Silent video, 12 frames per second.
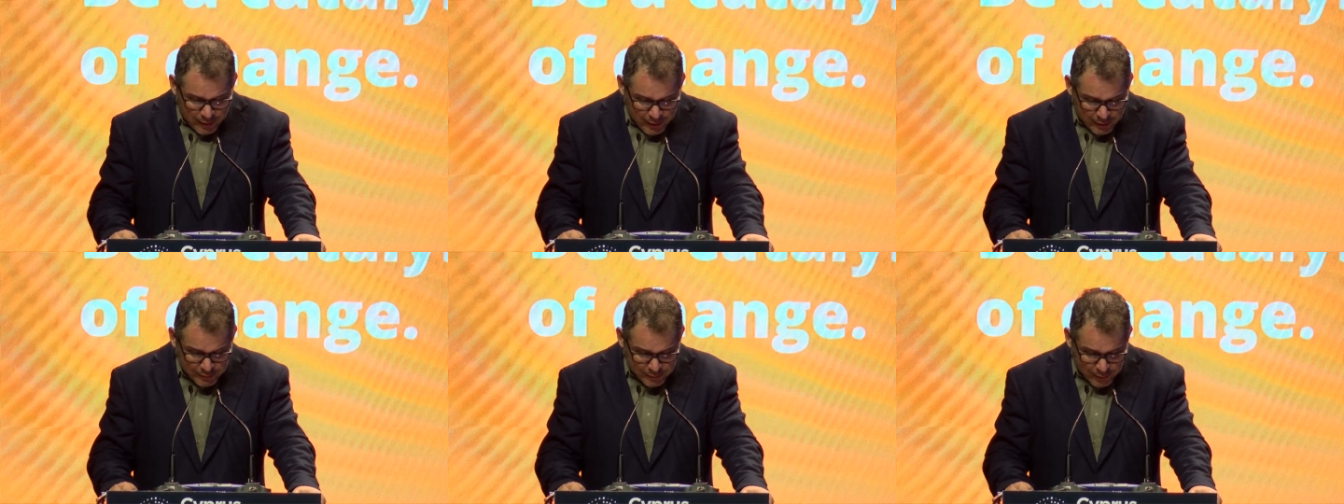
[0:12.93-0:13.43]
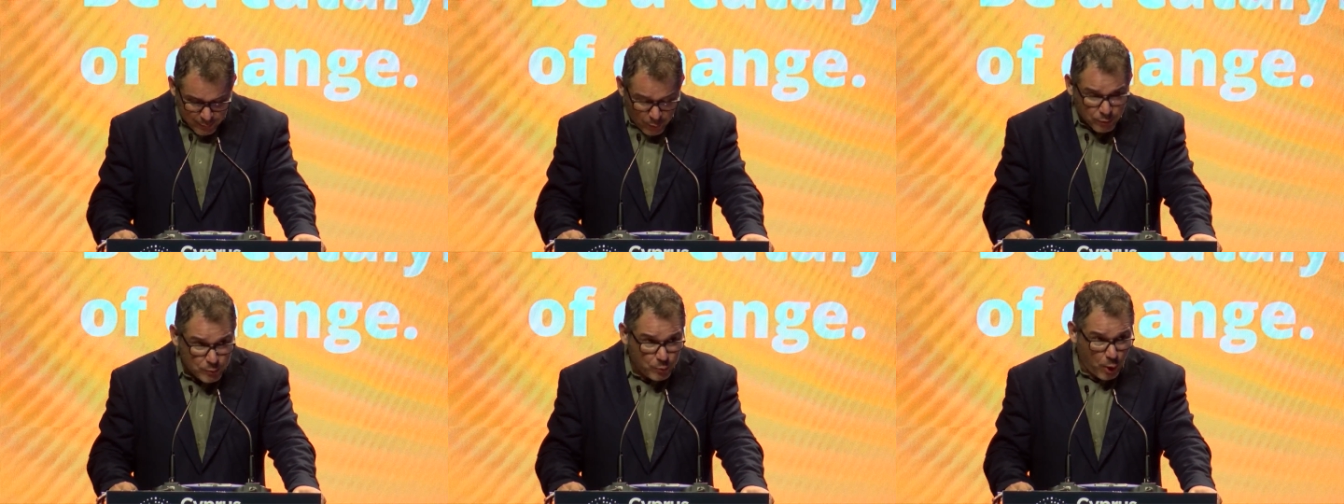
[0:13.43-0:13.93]
and
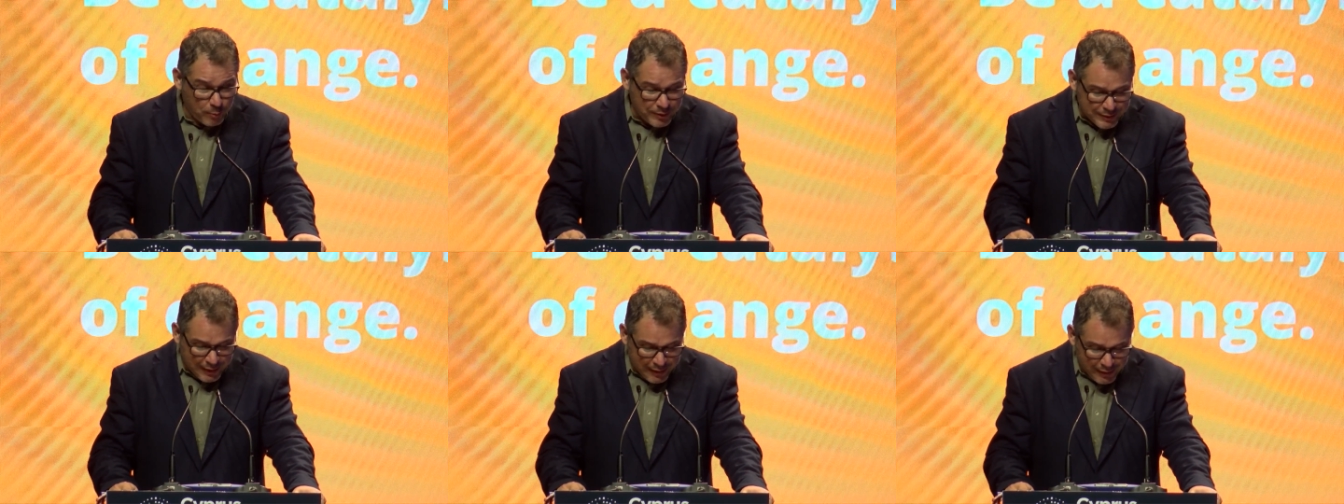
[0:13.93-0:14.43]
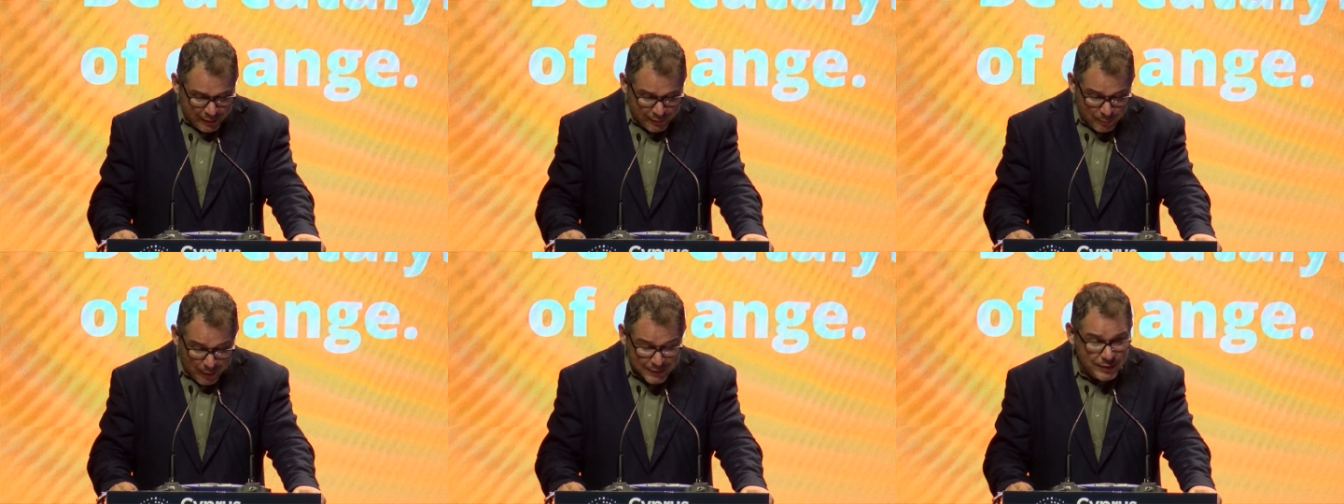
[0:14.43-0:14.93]
most prominently
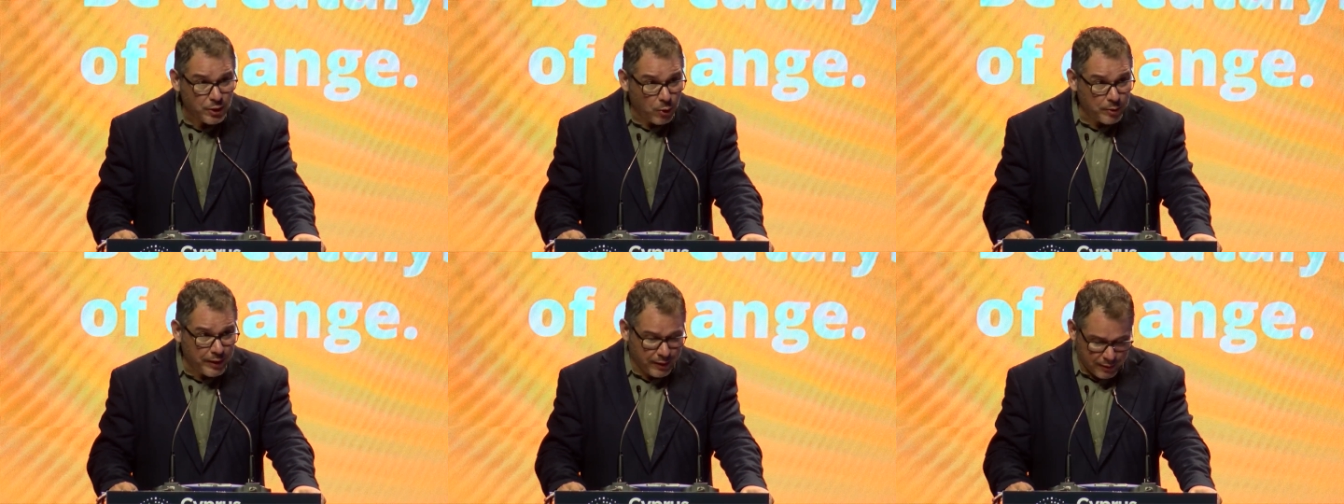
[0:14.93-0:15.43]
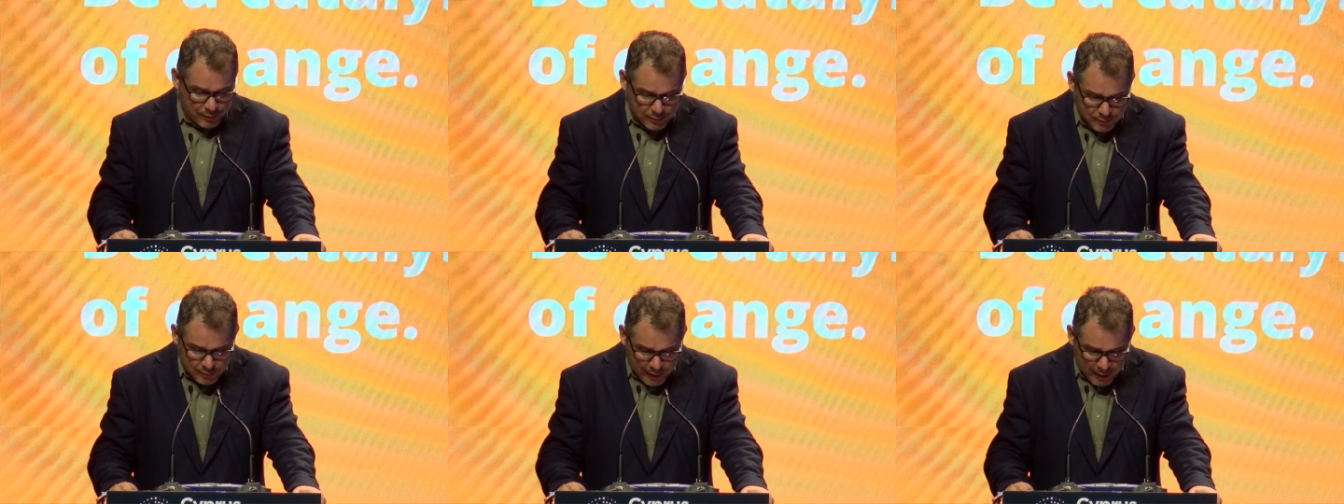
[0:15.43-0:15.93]
the Macedonia
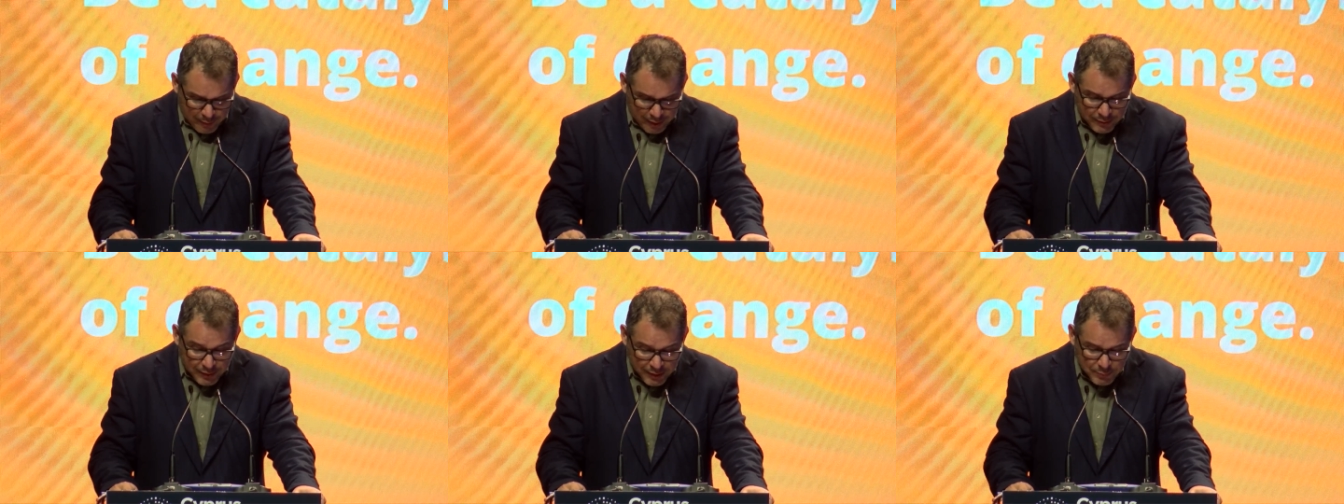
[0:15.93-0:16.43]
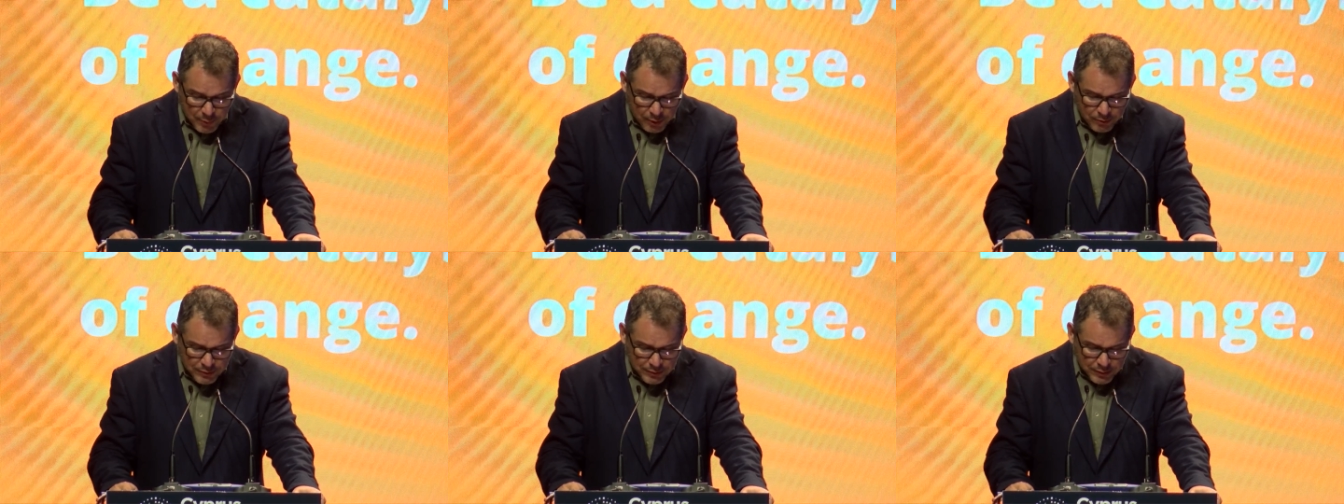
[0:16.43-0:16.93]
naming
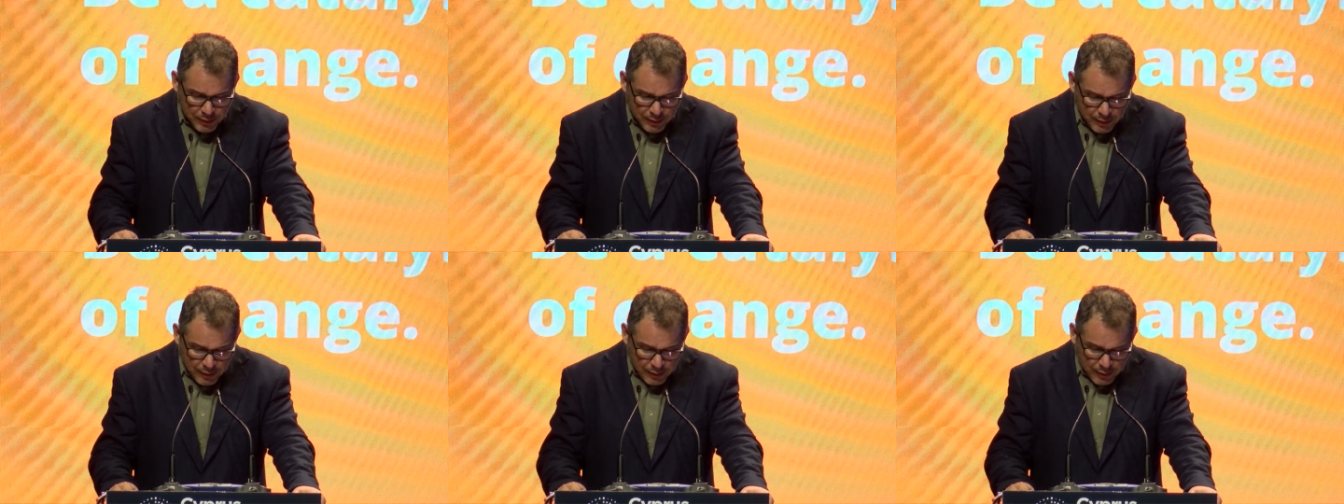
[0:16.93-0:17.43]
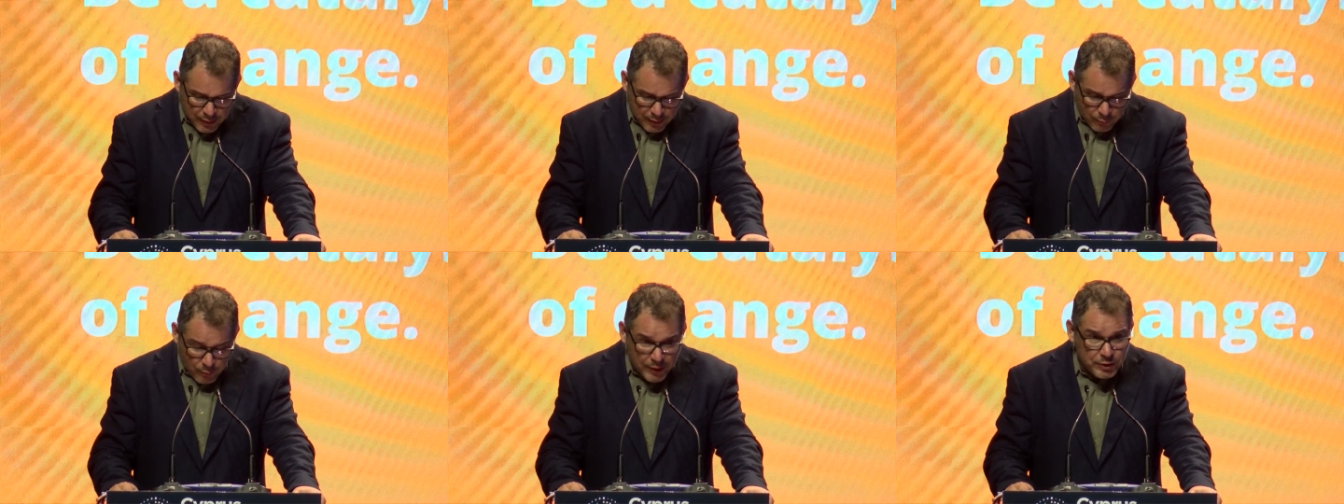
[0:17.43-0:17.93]
dispute,
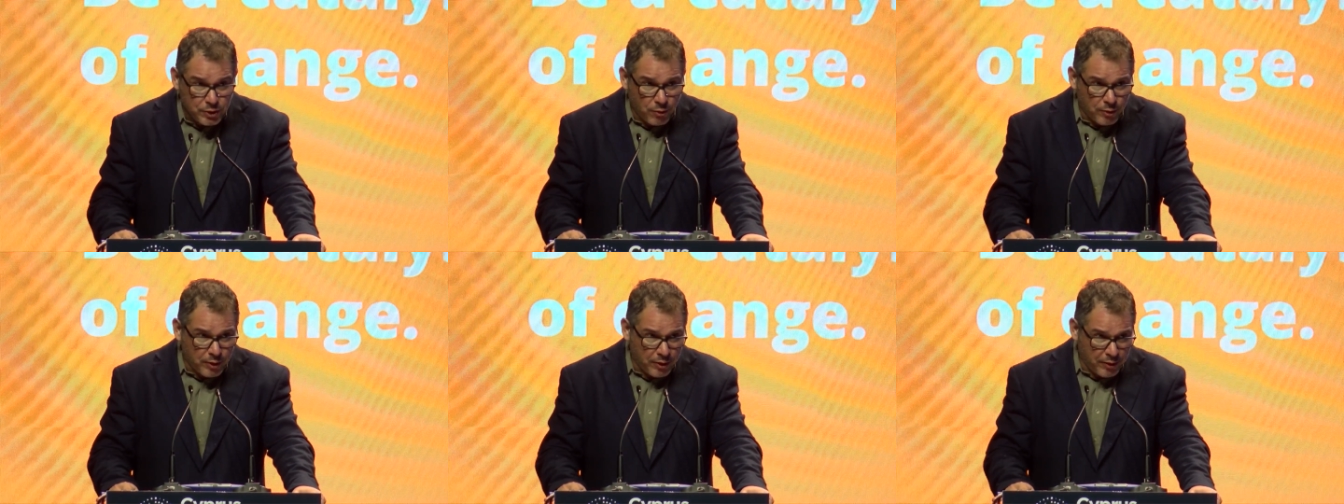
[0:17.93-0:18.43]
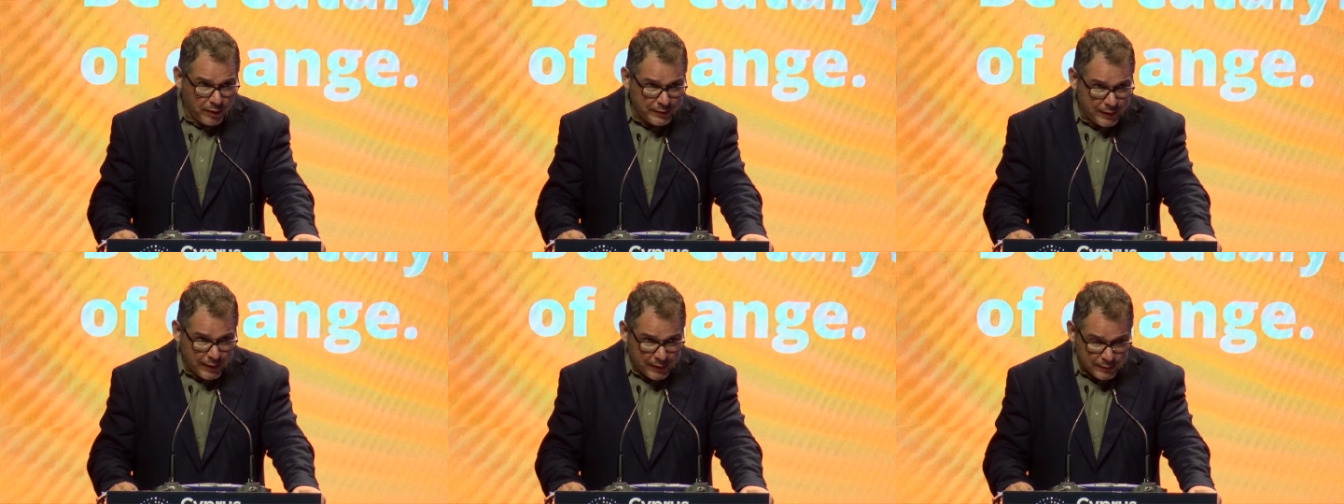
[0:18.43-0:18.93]
which occurred
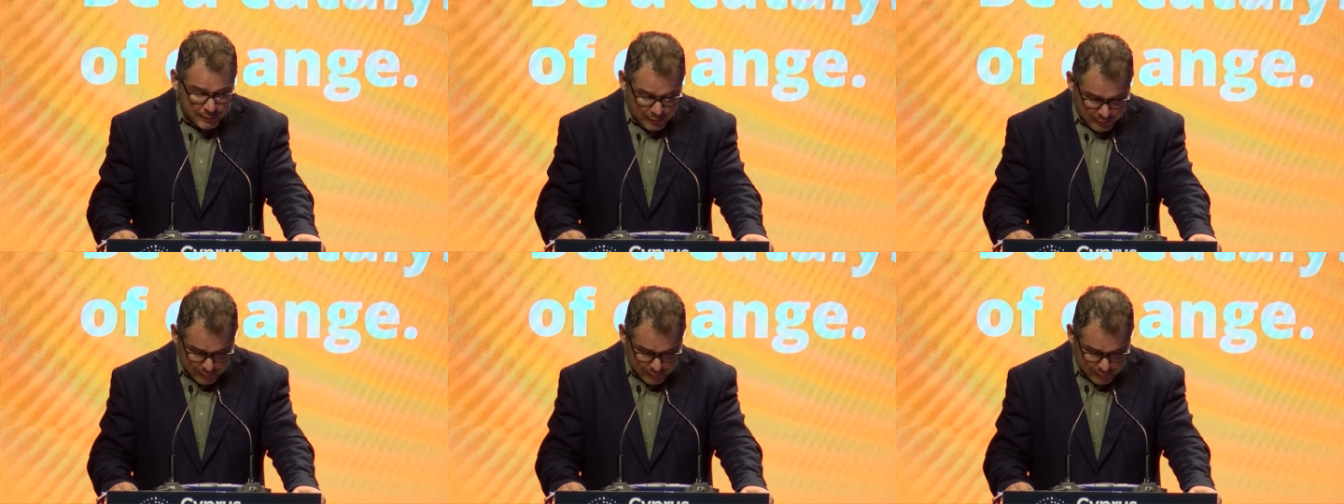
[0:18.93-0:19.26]
in